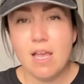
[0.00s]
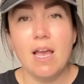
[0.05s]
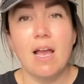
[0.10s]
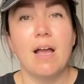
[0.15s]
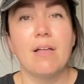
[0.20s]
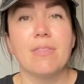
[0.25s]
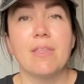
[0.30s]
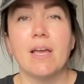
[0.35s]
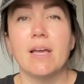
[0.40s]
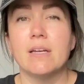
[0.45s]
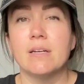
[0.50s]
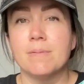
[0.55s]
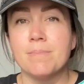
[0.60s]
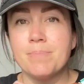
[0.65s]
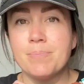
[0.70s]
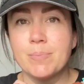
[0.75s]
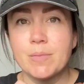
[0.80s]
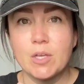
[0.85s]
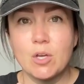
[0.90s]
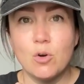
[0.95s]
and then
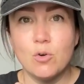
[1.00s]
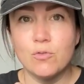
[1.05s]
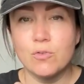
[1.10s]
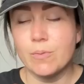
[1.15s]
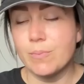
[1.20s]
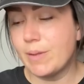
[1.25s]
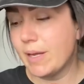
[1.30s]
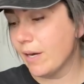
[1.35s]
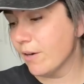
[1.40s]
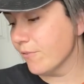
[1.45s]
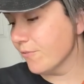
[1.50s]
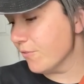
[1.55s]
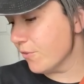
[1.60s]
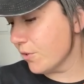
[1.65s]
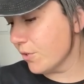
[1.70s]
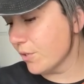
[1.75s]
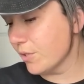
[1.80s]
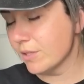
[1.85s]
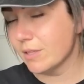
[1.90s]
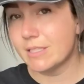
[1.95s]
go from there
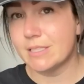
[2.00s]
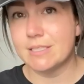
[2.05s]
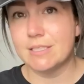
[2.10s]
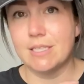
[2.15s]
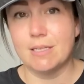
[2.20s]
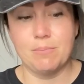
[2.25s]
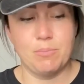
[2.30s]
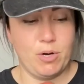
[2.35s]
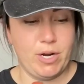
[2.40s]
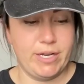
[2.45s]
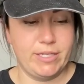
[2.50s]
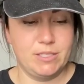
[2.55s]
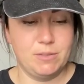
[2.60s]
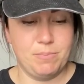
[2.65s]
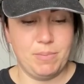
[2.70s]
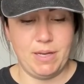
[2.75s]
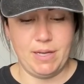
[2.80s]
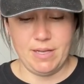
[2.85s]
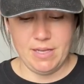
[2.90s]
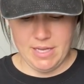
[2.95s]
for listing price.
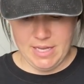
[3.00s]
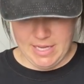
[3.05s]
But